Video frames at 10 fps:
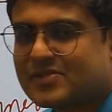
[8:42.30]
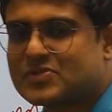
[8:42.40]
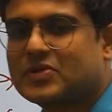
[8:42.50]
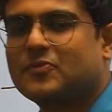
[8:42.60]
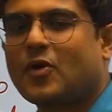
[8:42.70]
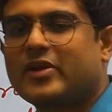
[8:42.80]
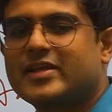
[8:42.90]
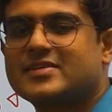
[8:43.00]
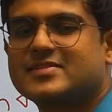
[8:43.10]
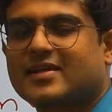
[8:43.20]
So it
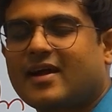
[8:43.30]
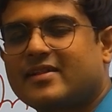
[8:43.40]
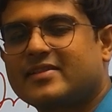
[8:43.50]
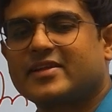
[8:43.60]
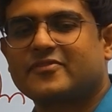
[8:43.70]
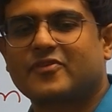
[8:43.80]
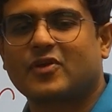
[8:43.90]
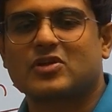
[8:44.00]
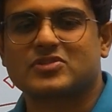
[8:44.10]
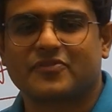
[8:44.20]
violates the Kantian
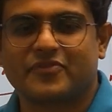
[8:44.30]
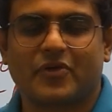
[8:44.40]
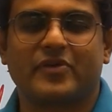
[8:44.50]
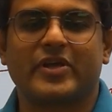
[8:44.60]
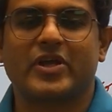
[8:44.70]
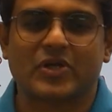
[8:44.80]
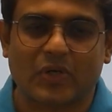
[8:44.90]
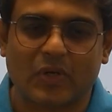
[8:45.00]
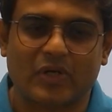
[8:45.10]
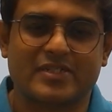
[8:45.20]
philosophy of
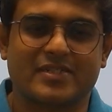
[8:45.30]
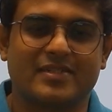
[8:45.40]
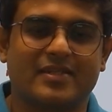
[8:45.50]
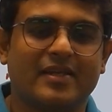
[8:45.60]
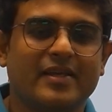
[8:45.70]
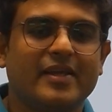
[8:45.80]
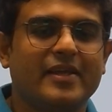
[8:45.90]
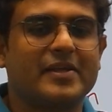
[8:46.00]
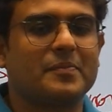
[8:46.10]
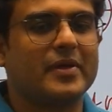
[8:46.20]
deontology.
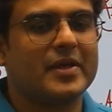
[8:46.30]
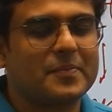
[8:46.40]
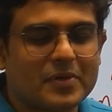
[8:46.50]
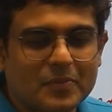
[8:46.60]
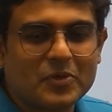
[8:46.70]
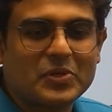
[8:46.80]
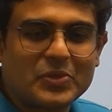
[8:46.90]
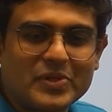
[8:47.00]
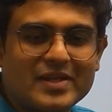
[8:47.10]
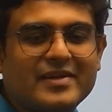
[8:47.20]
It may promote
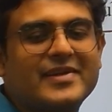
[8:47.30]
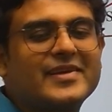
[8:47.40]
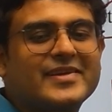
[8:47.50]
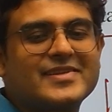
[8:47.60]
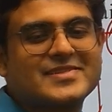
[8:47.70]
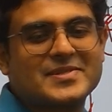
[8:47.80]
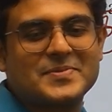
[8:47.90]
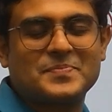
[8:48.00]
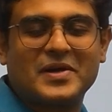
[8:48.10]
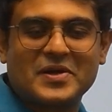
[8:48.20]
utilitarianism
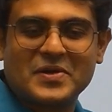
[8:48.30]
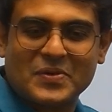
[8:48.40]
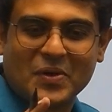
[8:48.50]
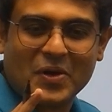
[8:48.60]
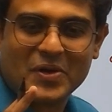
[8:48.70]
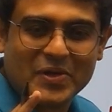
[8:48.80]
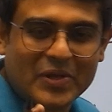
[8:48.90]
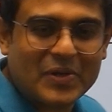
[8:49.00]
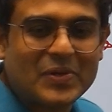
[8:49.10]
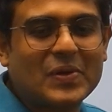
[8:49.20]
but not
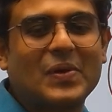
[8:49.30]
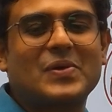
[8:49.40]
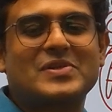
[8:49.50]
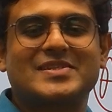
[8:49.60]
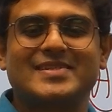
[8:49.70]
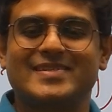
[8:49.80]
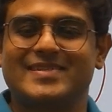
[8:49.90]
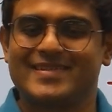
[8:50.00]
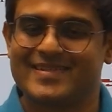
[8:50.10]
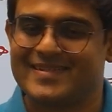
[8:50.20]
deontology.
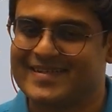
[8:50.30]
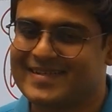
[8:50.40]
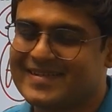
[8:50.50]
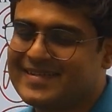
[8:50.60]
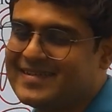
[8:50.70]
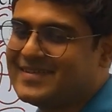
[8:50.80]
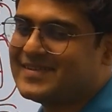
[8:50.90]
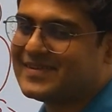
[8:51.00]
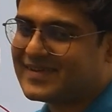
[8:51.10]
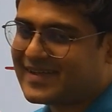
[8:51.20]

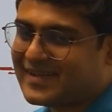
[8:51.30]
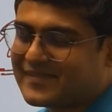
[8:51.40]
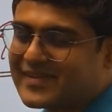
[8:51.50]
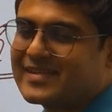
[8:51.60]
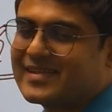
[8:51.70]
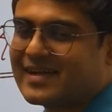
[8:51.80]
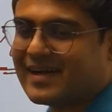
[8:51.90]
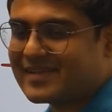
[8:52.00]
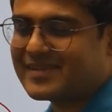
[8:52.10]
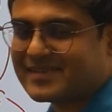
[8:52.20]
Okay, even the
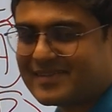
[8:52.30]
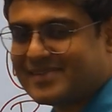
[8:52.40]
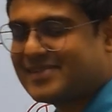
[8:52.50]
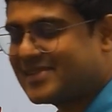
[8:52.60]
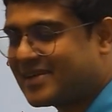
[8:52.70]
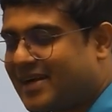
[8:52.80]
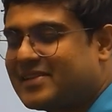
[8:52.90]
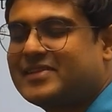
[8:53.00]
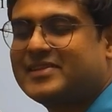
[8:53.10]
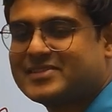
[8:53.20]

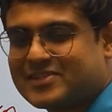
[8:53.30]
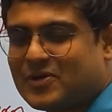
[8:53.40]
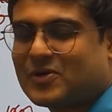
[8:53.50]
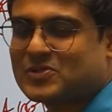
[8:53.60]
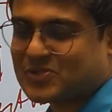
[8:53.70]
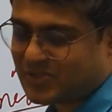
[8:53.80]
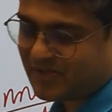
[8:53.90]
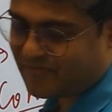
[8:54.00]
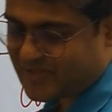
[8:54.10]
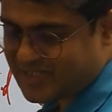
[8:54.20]
Gandhiji also
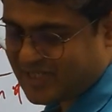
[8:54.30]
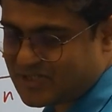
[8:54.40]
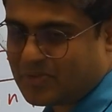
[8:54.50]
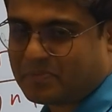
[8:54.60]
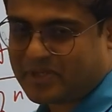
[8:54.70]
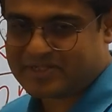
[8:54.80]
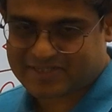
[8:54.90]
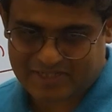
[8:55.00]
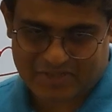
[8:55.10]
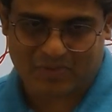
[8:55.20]
emphasized on means
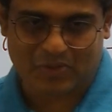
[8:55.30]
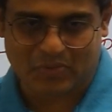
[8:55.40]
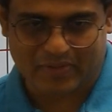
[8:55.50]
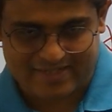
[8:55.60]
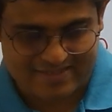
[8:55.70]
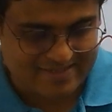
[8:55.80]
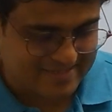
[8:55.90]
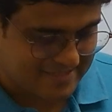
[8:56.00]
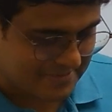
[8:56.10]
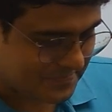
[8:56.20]
equal to ends.